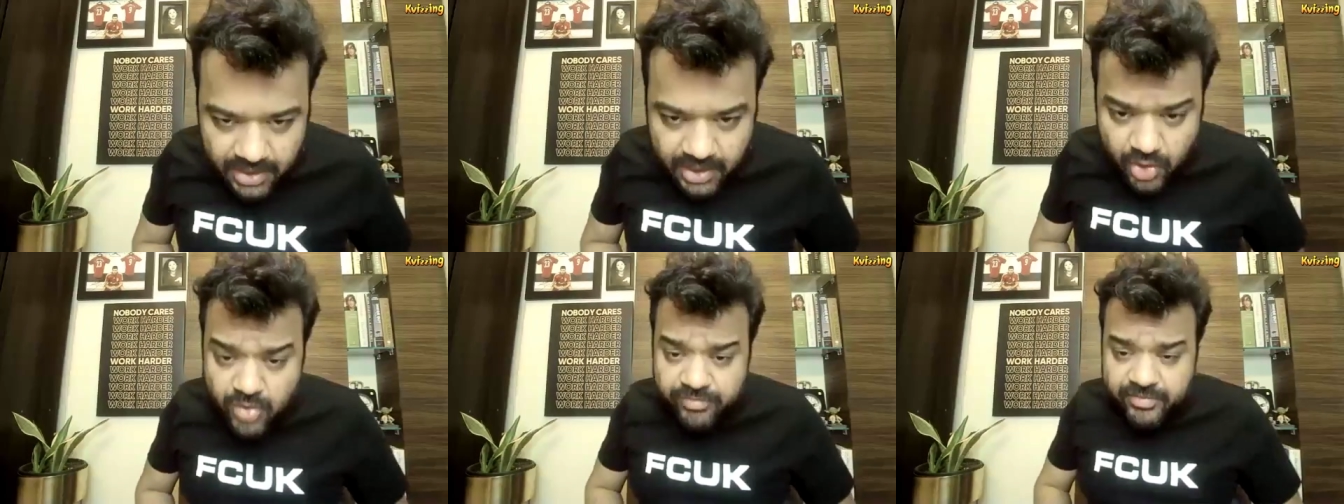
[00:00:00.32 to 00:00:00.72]

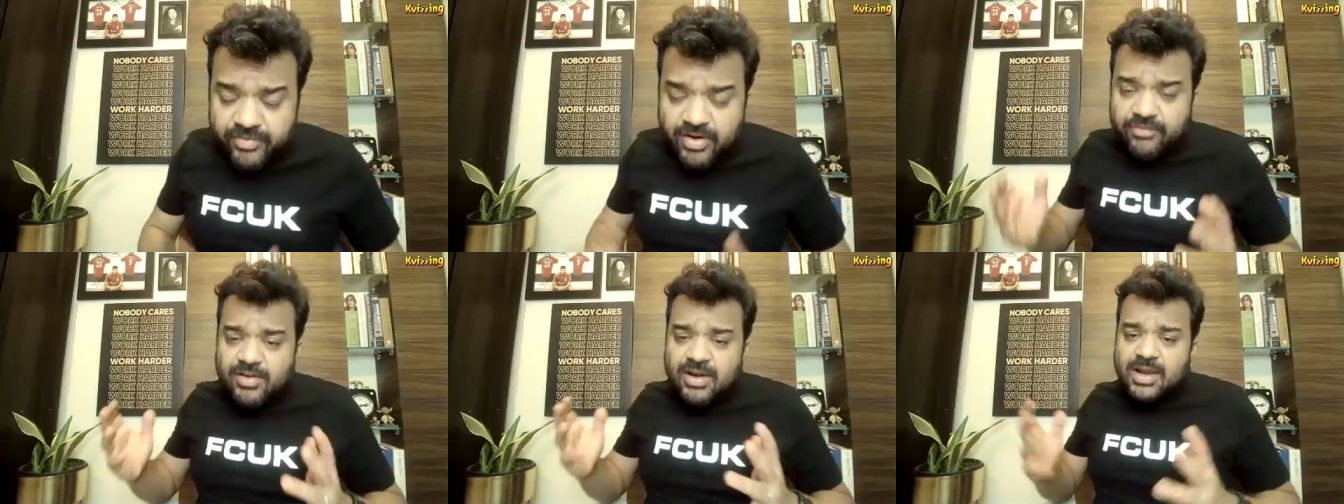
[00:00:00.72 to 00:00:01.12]
Hello
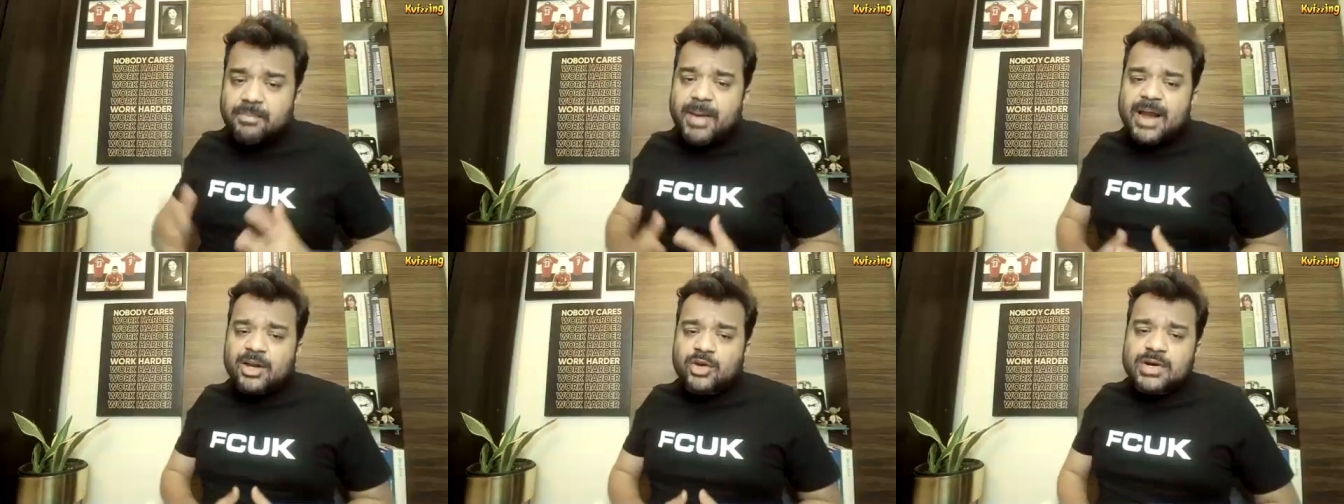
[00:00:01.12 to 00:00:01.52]
everyone,
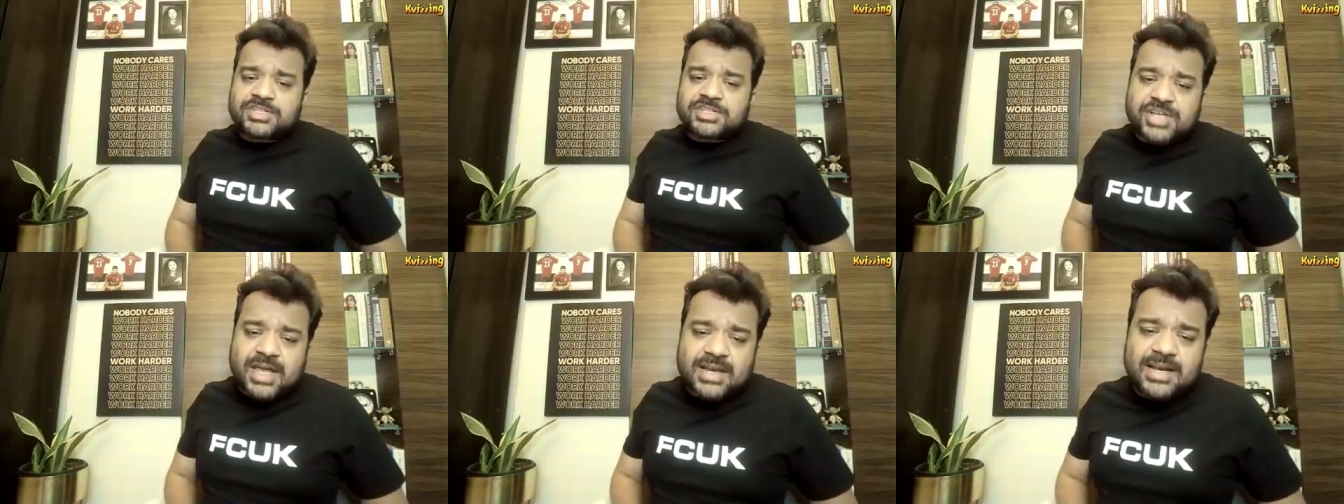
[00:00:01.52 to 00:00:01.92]
welcome back to our
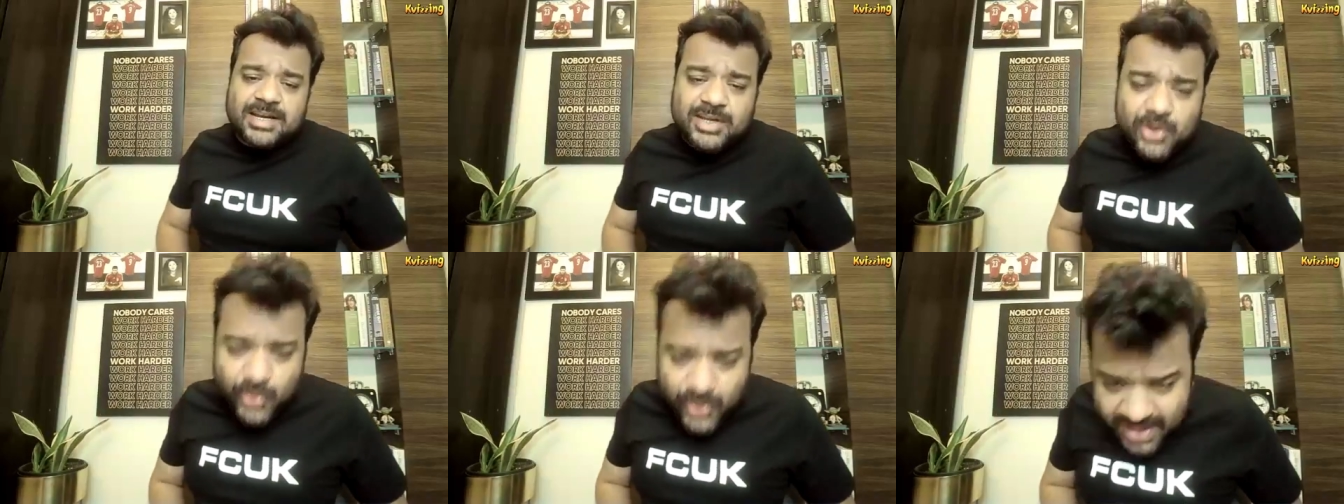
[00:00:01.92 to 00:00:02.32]
channel.
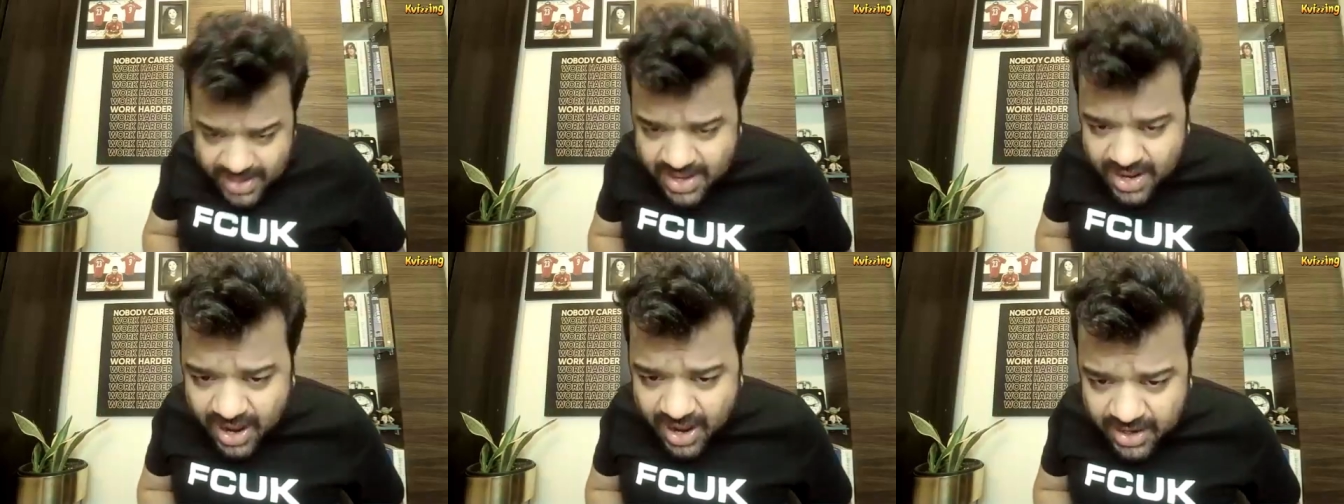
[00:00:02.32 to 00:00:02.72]

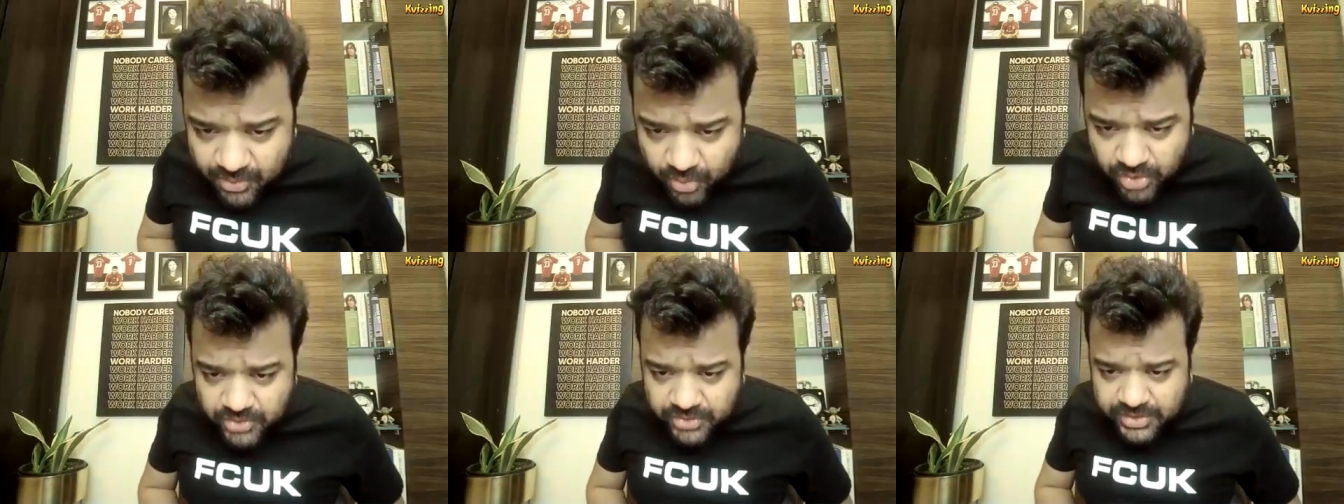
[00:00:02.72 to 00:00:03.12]
Today I
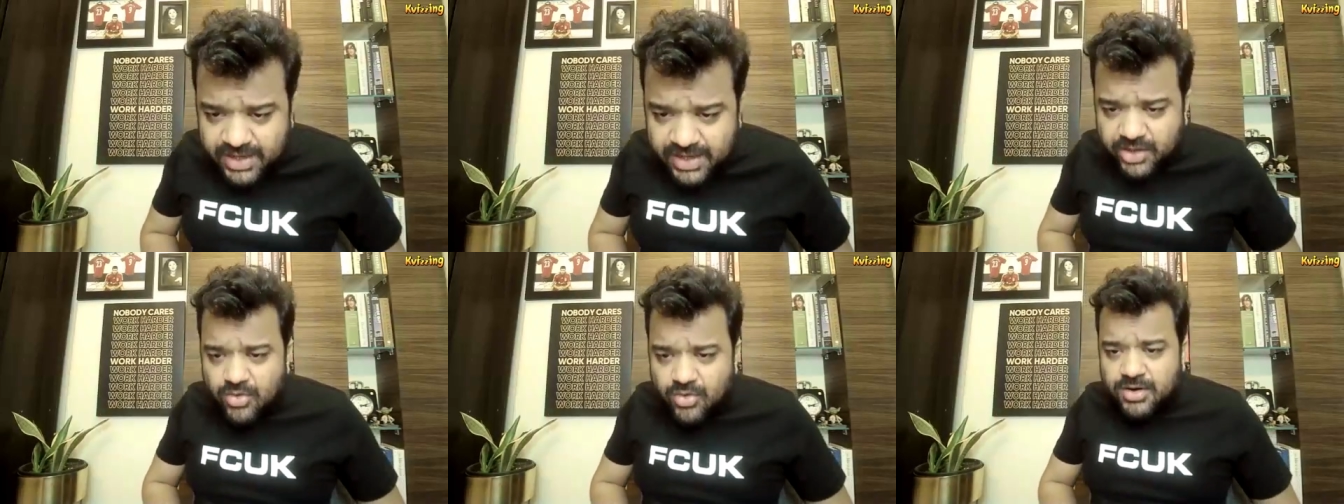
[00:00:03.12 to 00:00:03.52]
want to
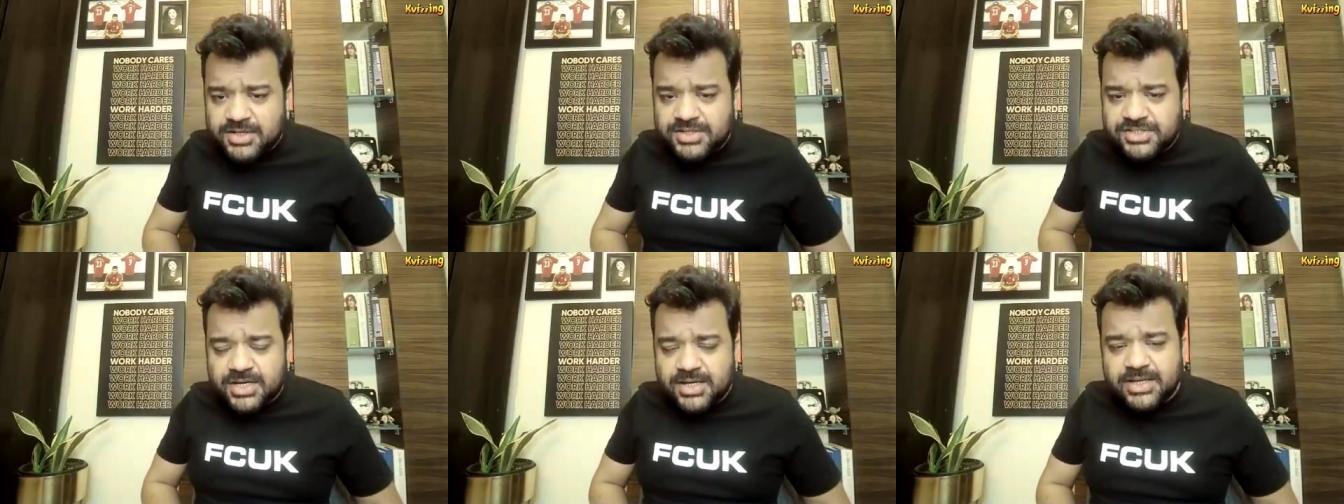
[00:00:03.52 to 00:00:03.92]
take you on
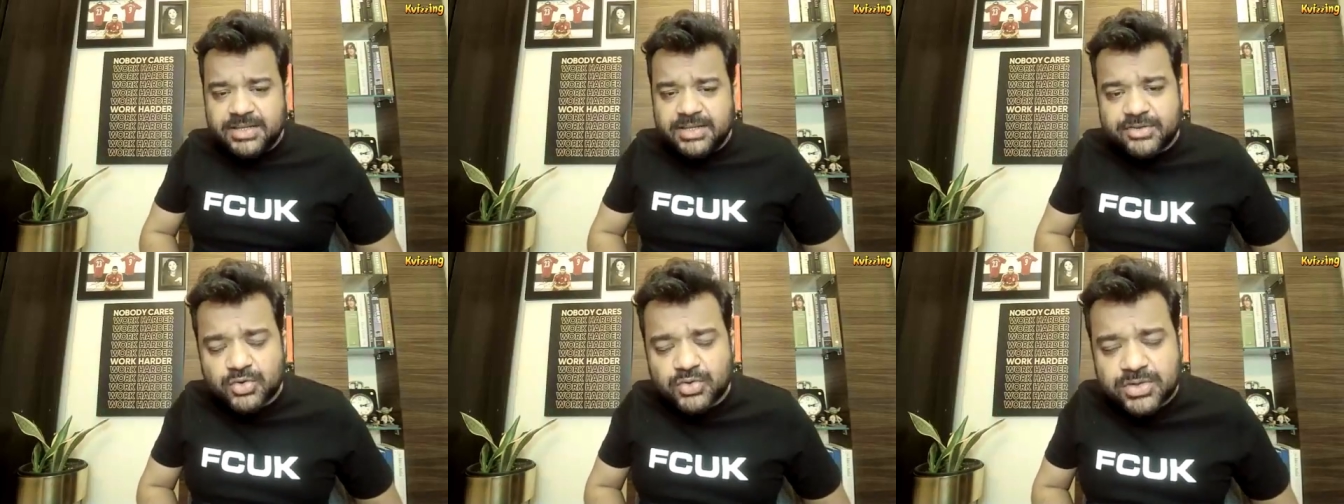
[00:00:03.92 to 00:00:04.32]
a
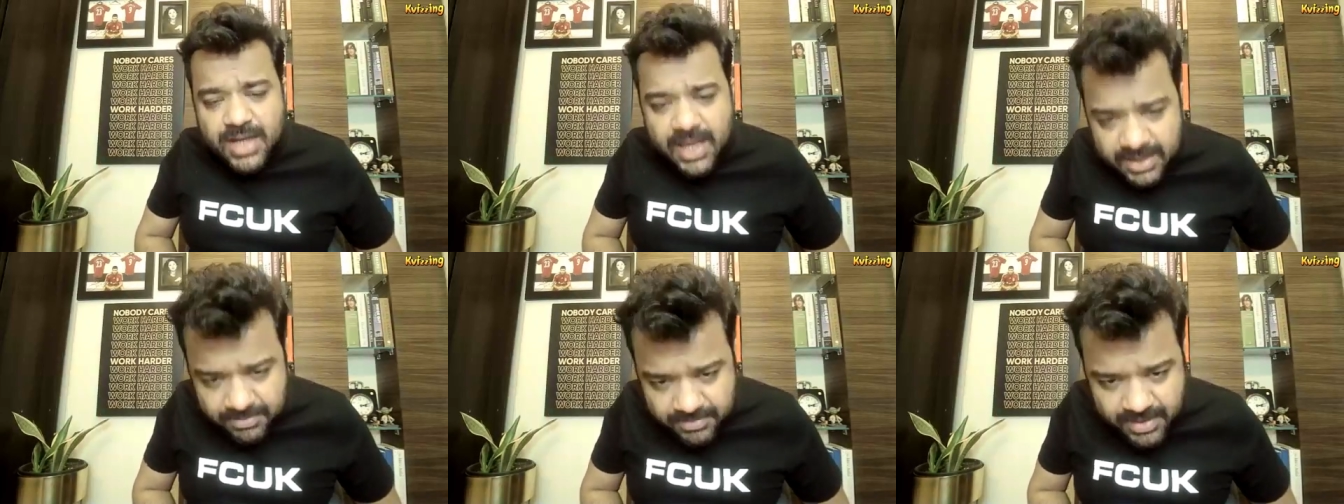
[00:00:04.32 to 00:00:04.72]
journey through
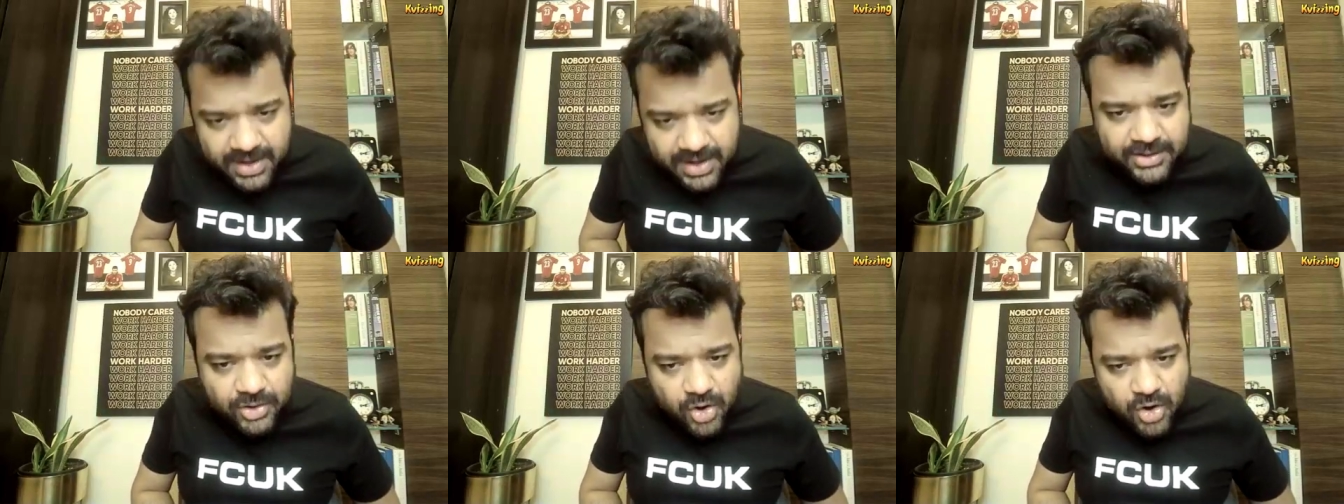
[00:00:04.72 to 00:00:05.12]
time
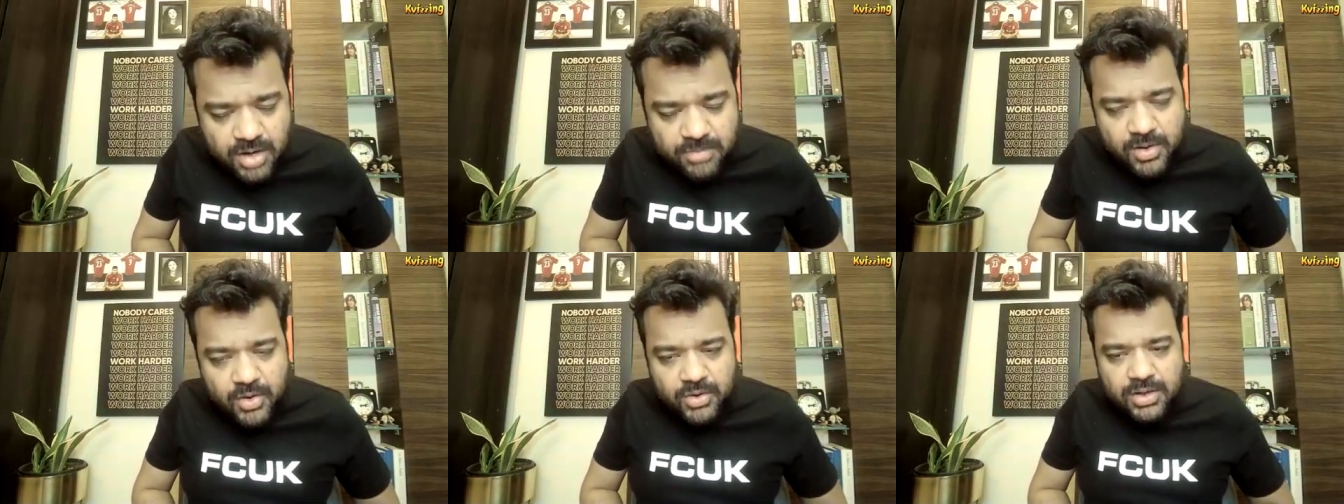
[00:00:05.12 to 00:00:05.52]
and talk
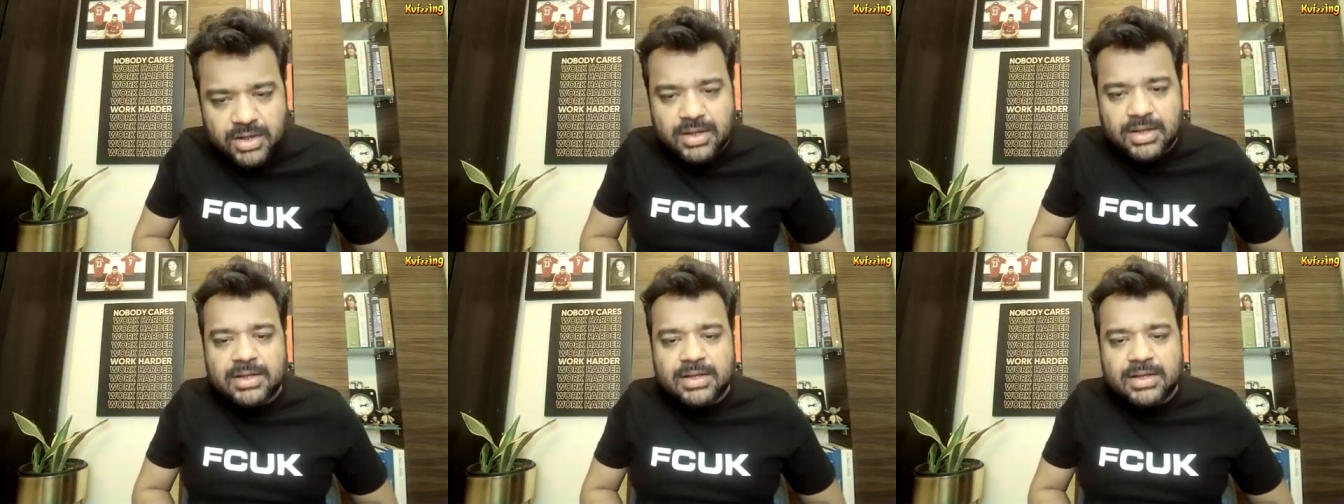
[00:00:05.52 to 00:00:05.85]
about